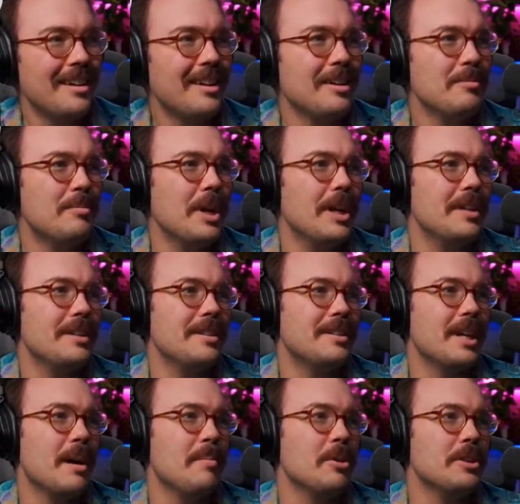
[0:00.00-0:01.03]
But
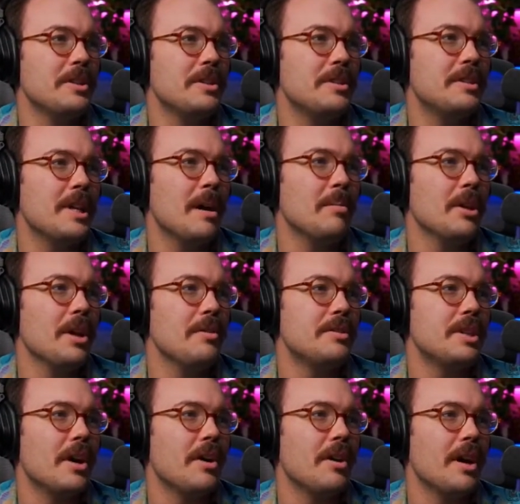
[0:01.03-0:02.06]
double O
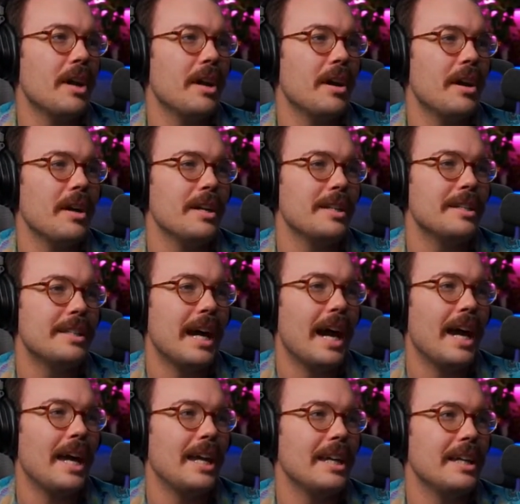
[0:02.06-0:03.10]
donut aren't
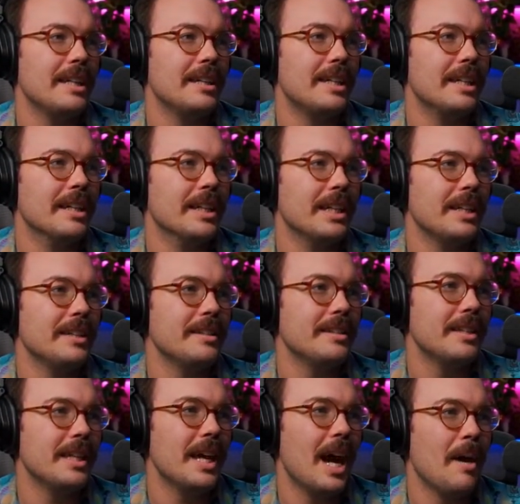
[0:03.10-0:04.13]
dying and killing
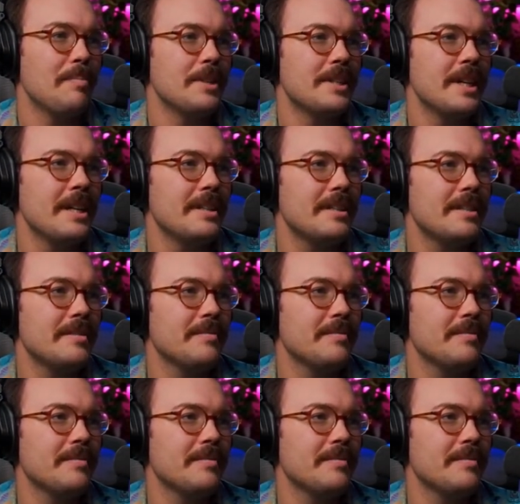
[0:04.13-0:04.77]
the opposites?